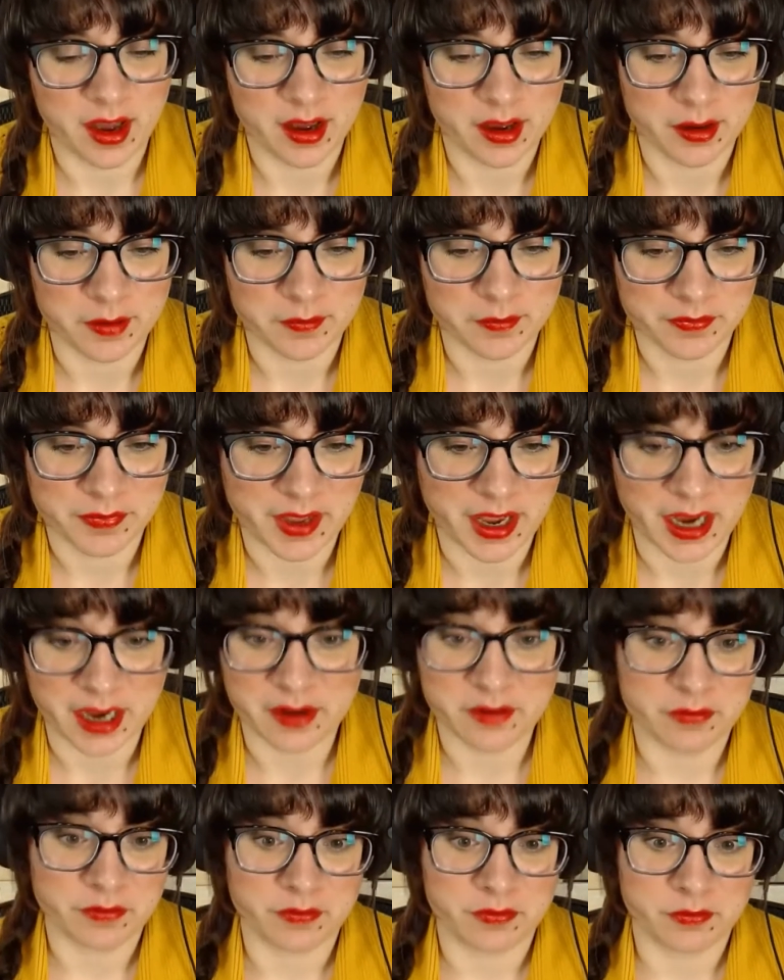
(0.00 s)

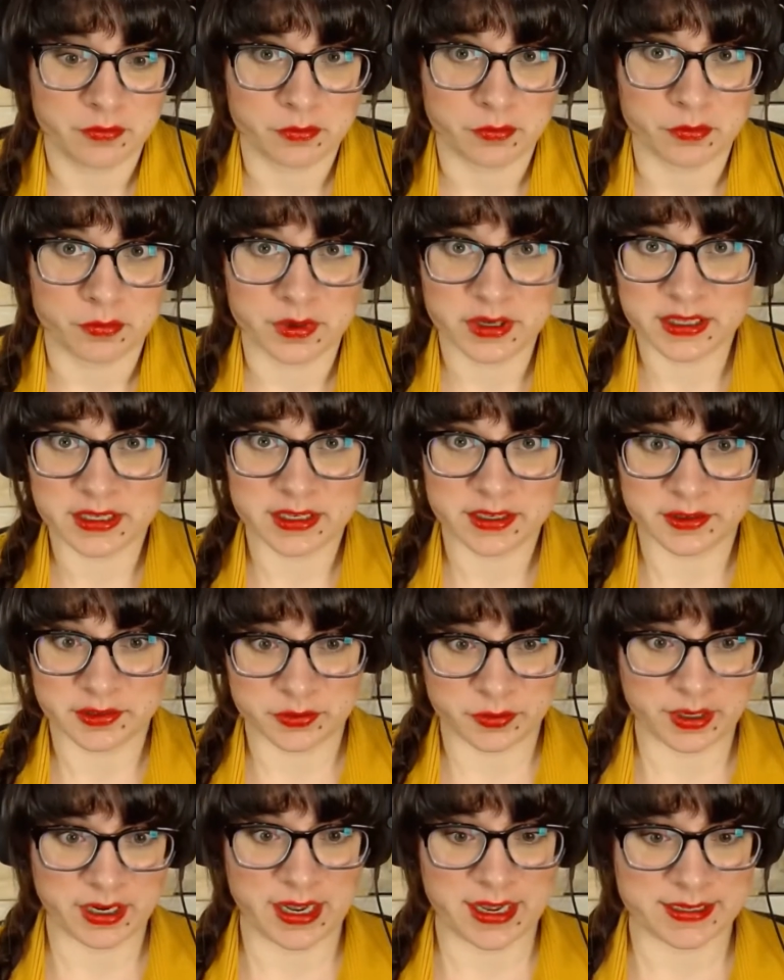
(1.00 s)
I've really
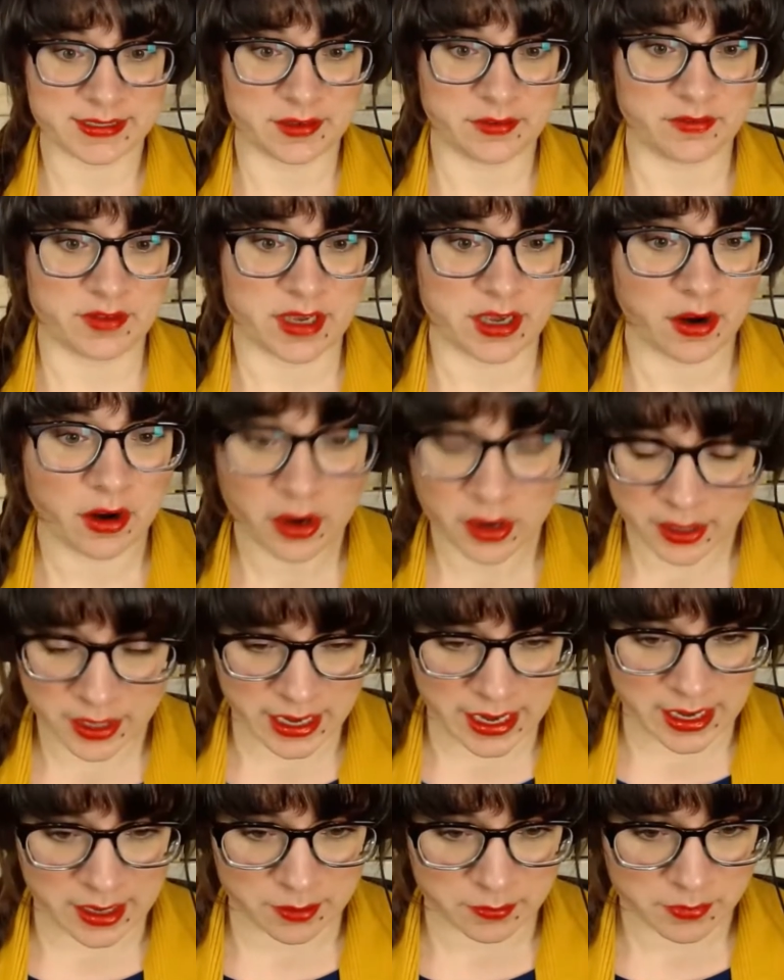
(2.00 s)
enjoyed it as a
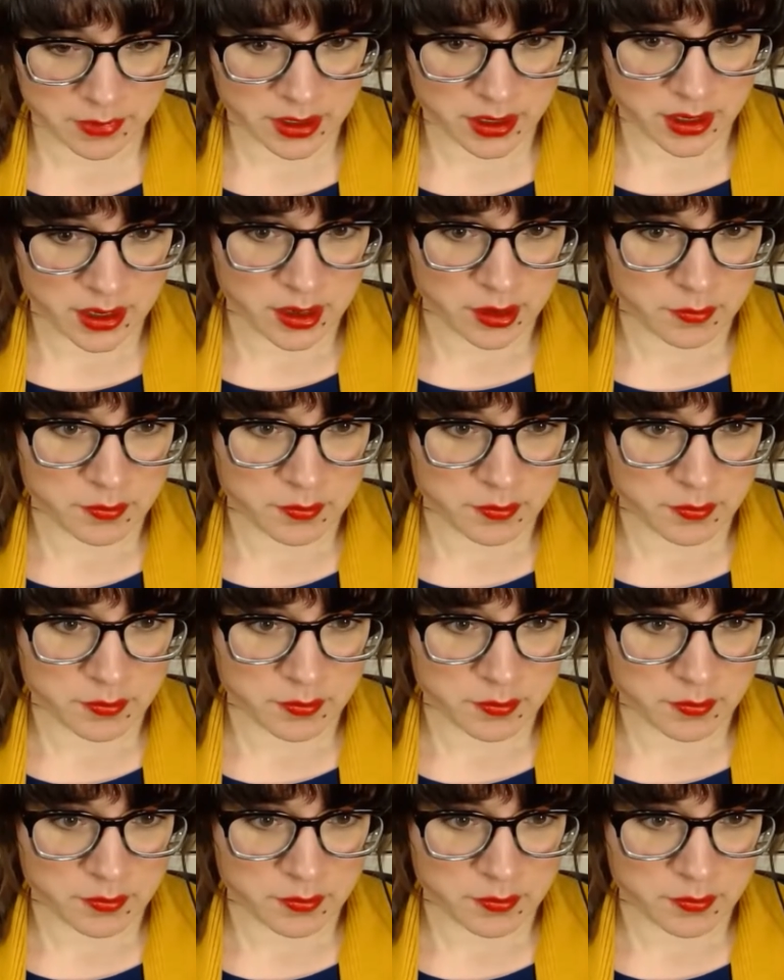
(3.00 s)
VR game.